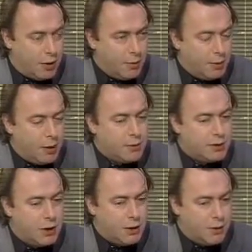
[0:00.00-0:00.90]
I mean,
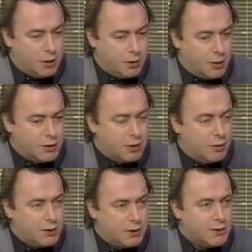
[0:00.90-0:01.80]
I think the
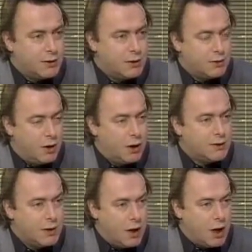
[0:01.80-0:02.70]
Bosnian presidency is right
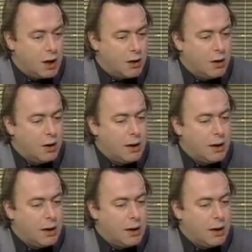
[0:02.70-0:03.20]
in saying